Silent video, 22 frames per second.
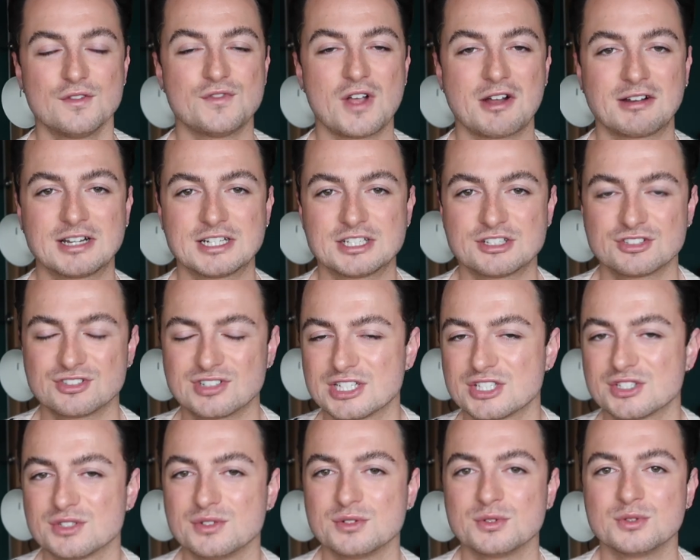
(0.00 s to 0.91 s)
very
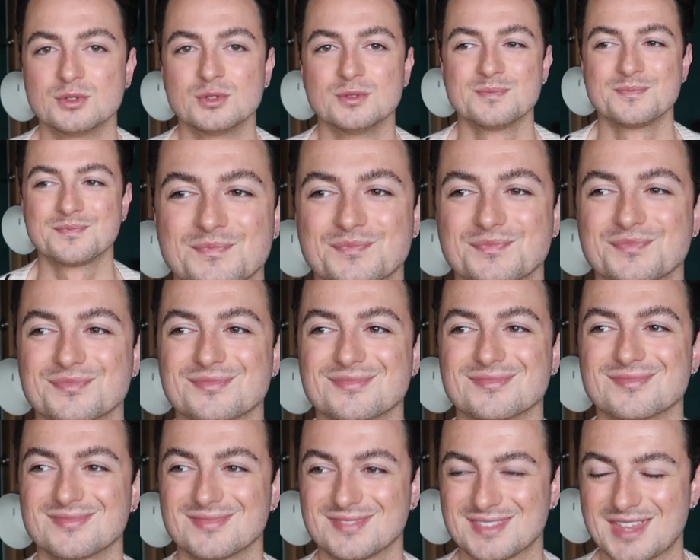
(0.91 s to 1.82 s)
traditional
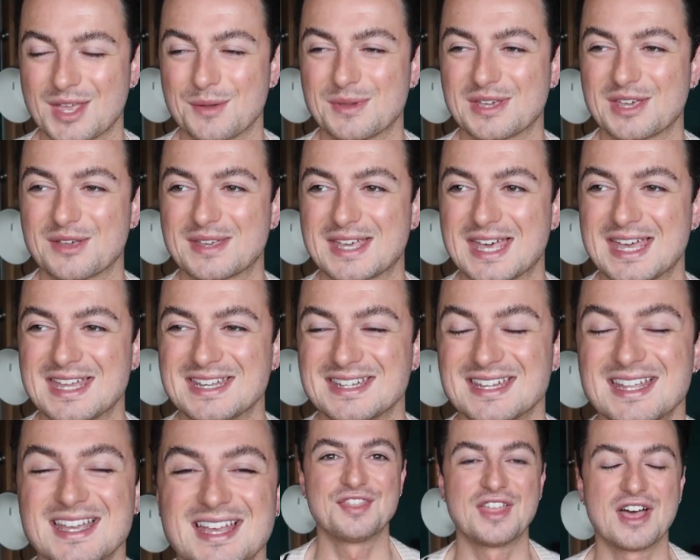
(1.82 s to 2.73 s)
there we go
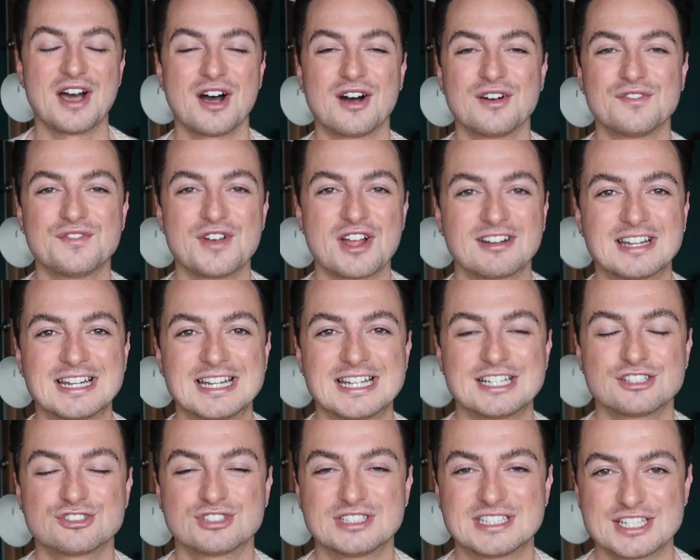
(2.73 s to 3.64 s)
again. There are
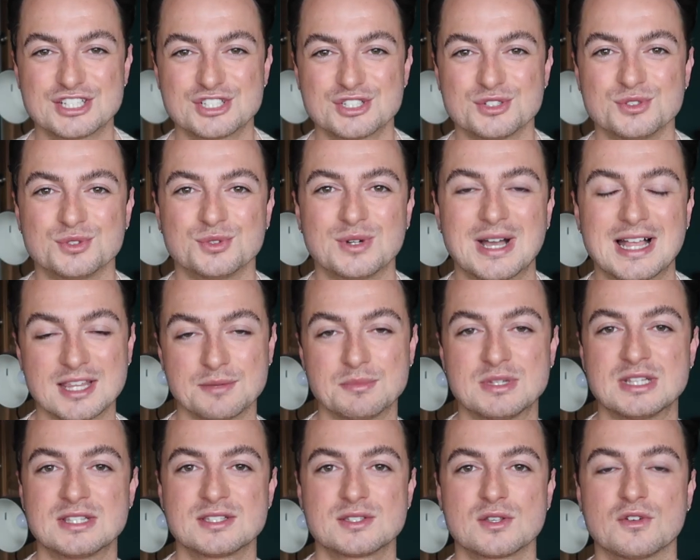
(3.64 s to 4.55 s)
very traditional
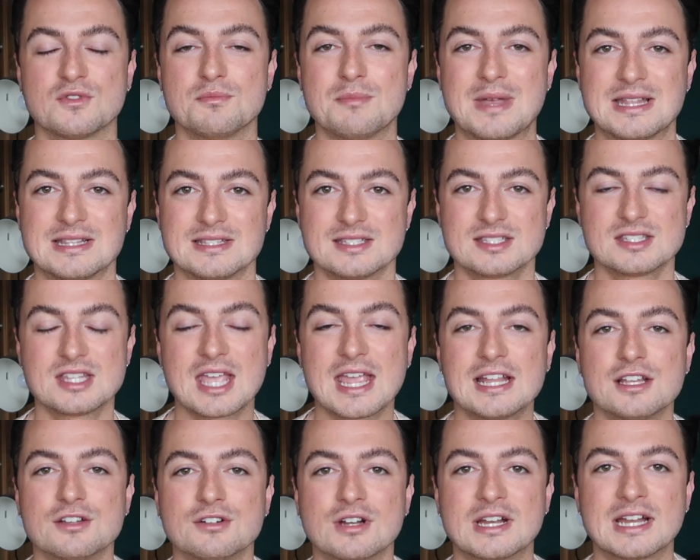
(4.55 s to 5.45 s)
elements of men's
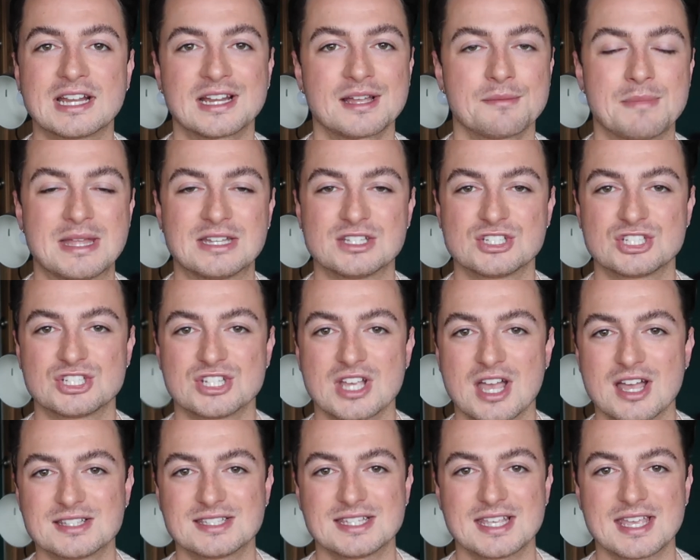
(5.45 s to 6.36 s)
tailoring, men's
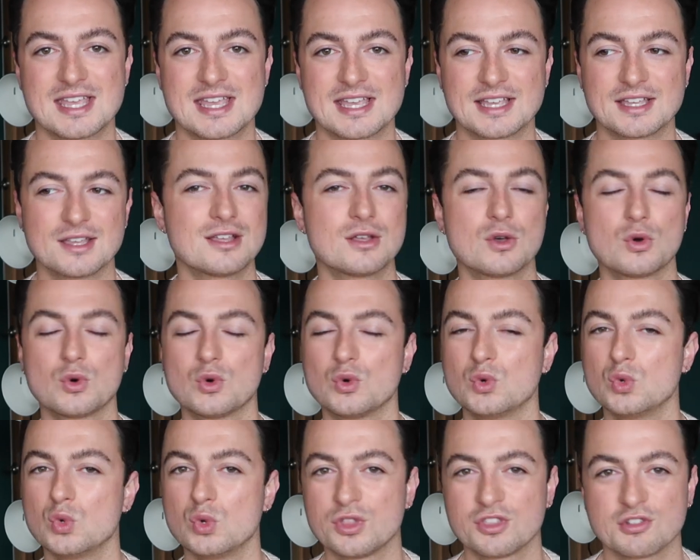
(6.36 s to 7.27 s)
shirting
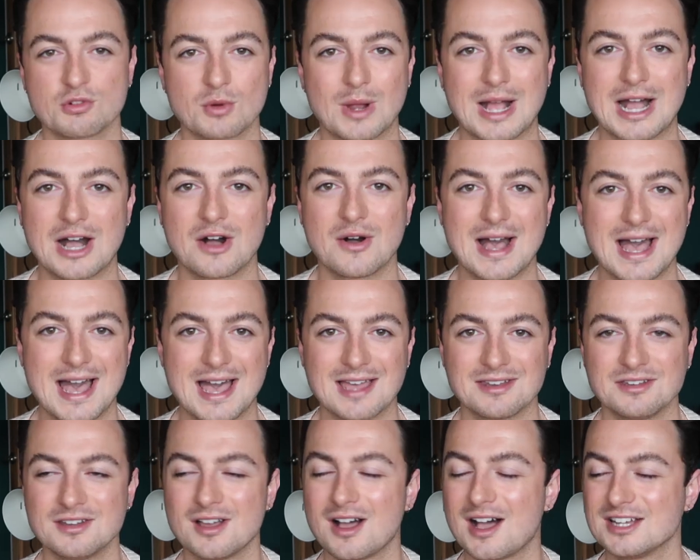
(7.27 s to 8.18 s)
all throughout,
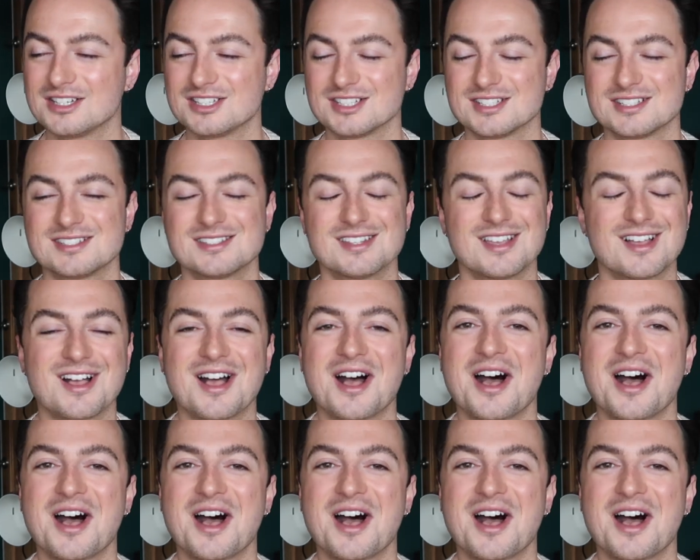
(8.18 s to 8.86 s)
and I just